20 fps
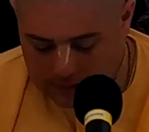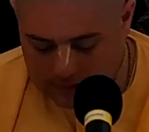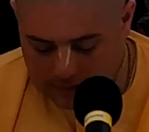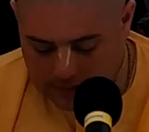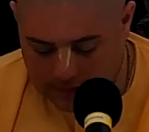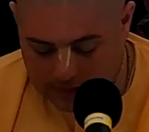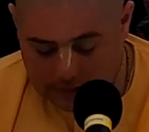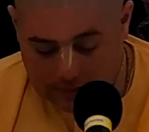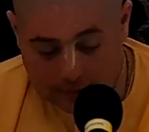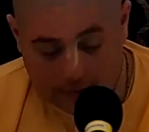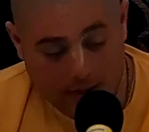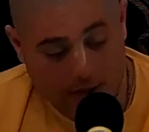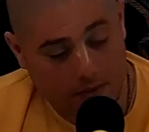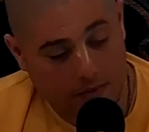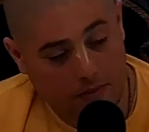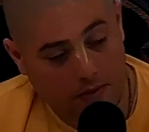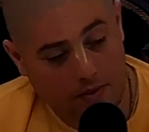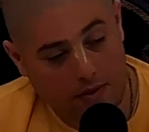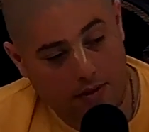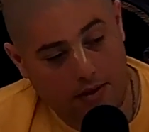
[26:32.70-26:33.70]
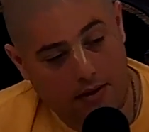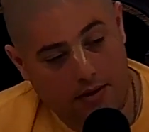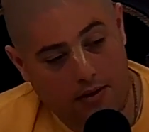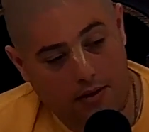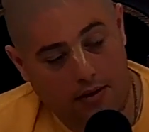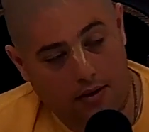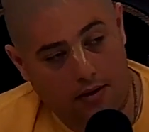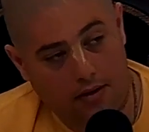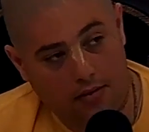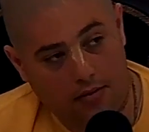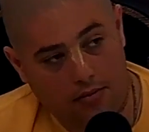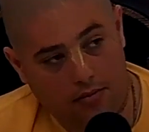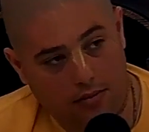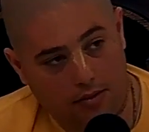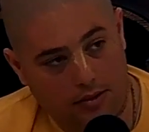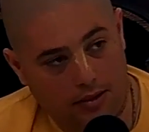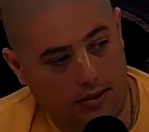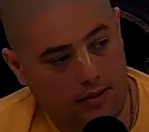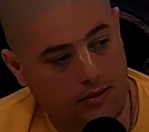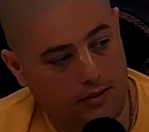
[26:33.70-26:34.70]
is that therefore there are
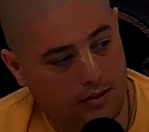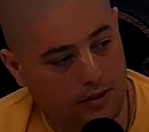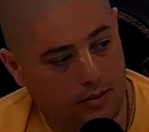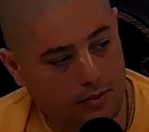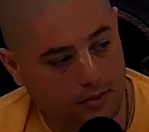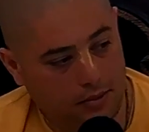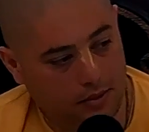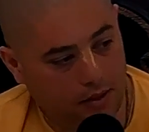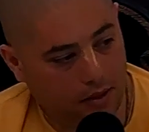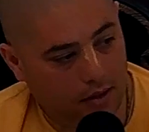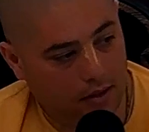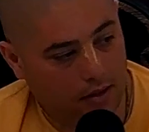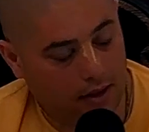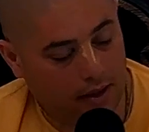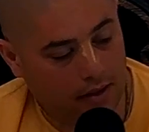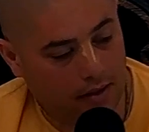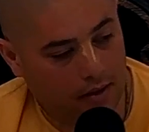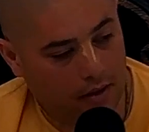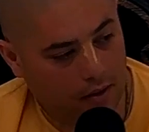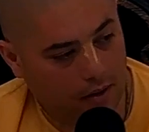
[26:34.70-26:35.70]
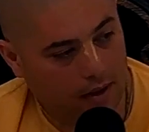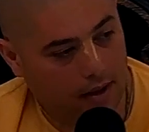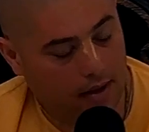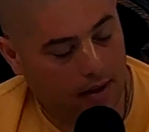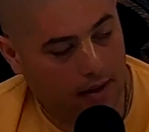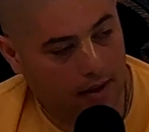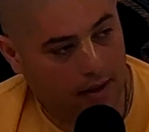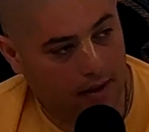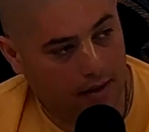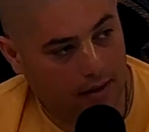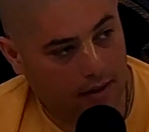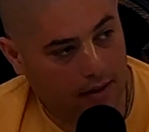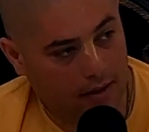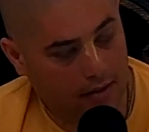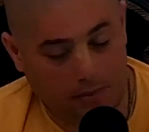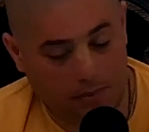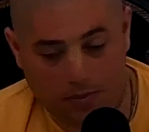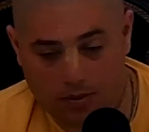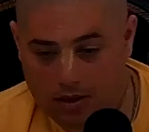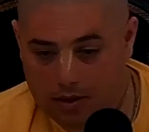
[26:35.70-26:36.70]
systems, you know, like okay, hey, you got
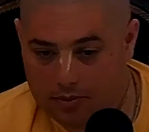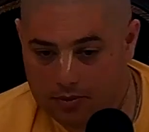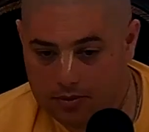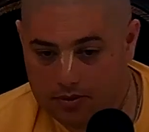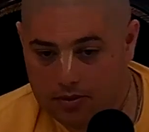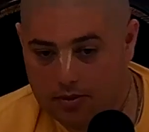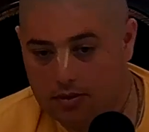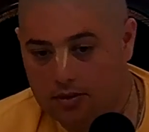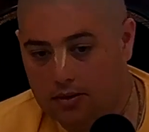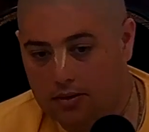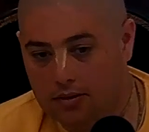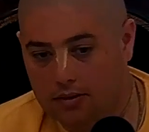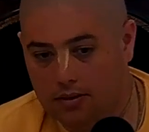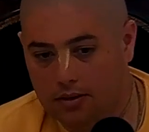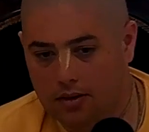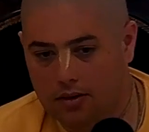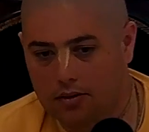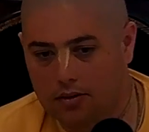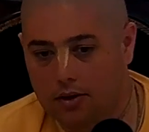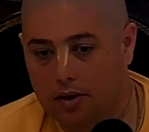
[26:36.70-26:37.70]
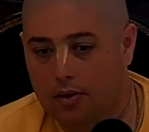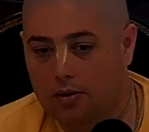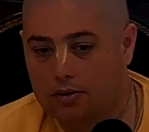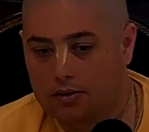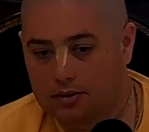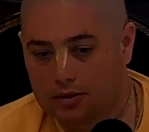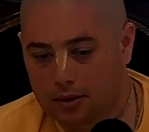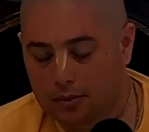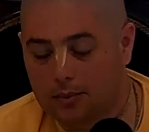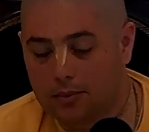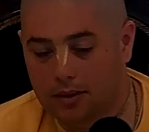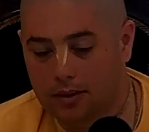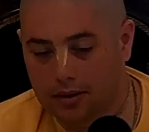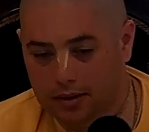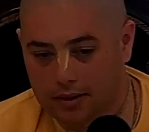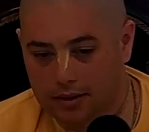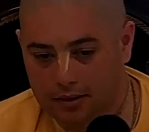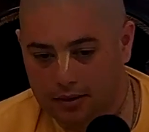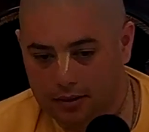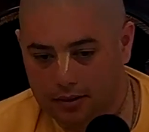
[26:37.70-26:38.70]
some problems on, then you know, go to
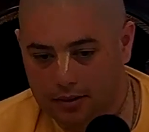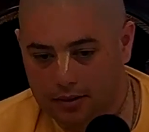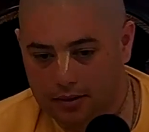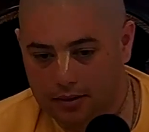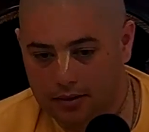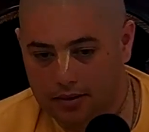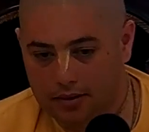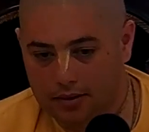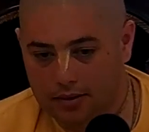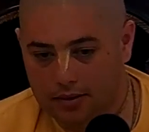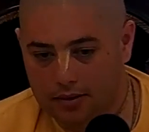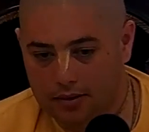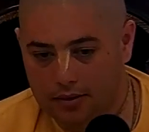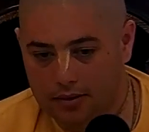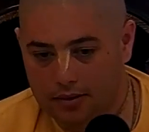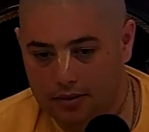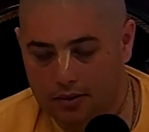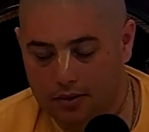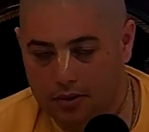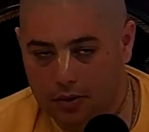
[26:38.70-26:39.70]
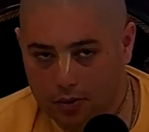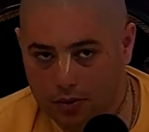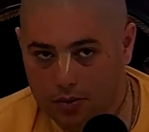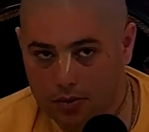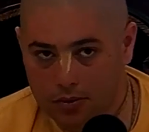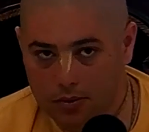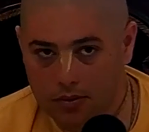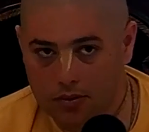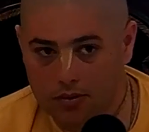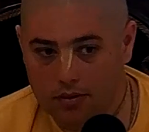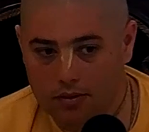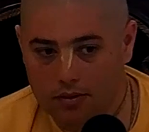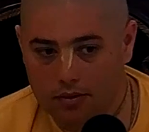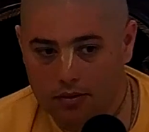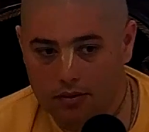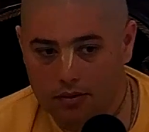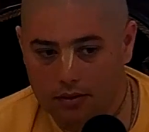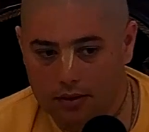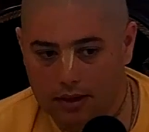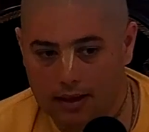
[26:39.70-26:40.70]
somebody who
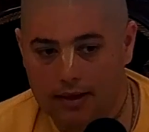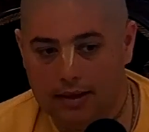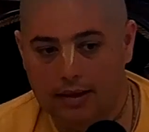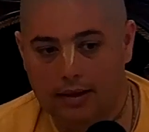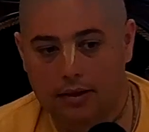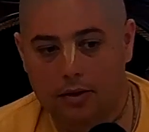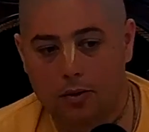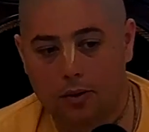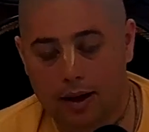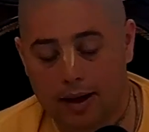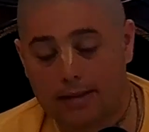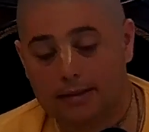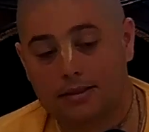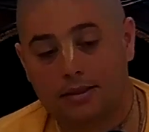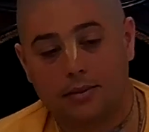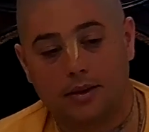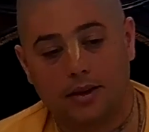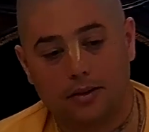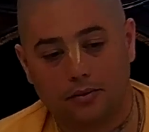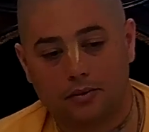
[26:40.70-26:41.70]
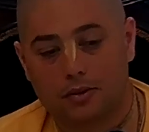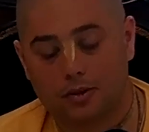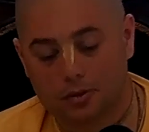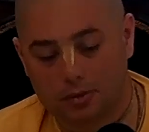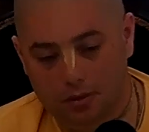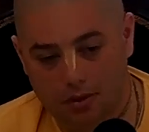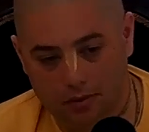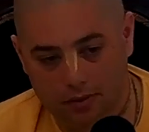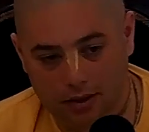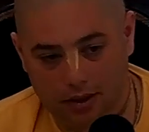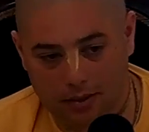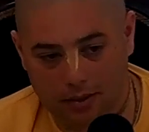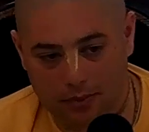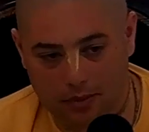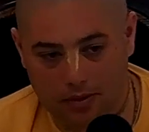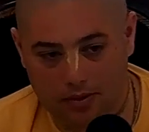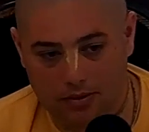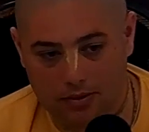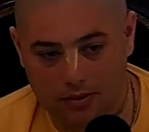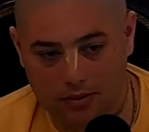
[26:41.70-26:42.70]
can who has some influence over that
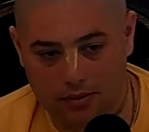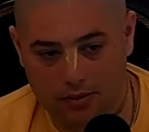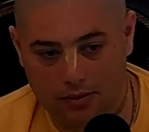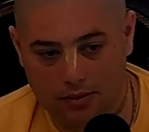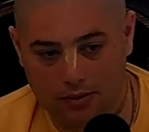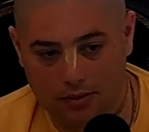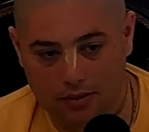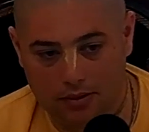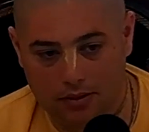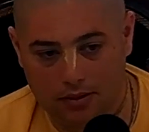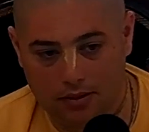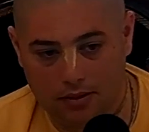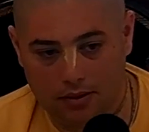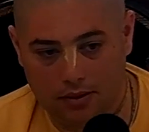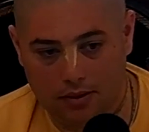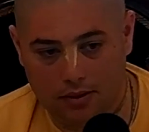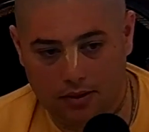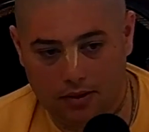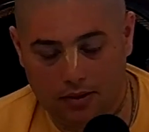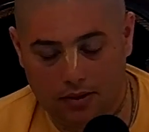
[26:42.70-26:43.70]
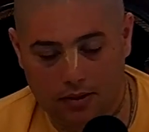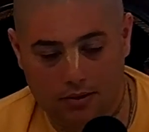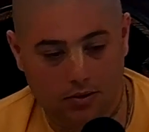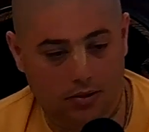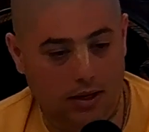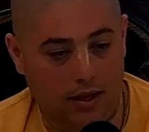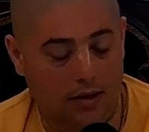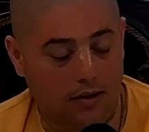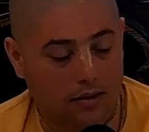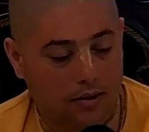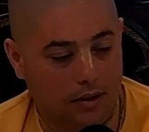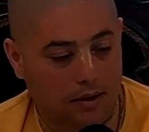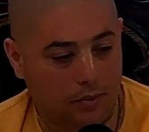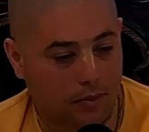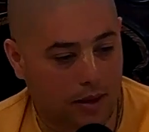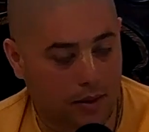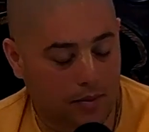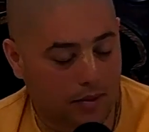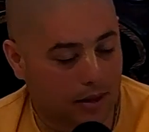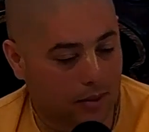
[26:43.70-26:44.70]
person, because generally
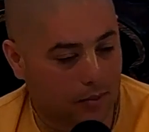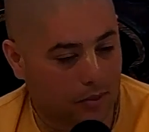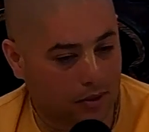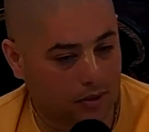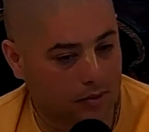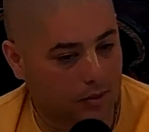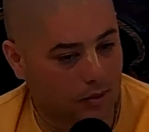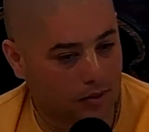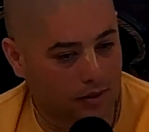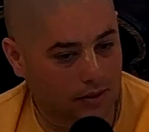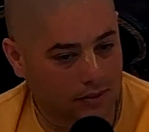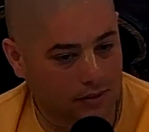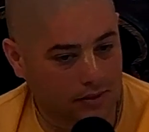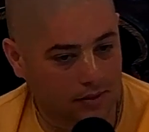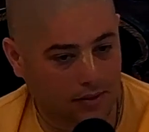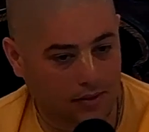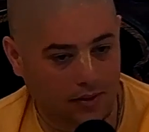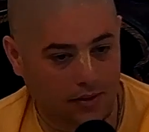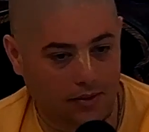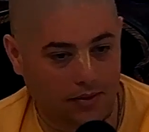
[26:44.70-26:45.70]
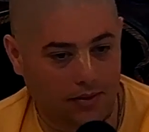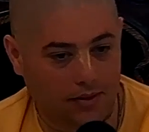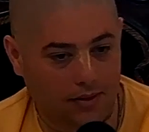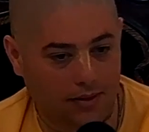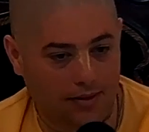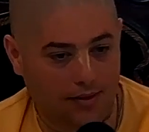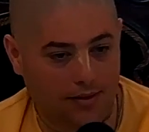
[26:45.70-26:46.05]
maybe that person will listen to you.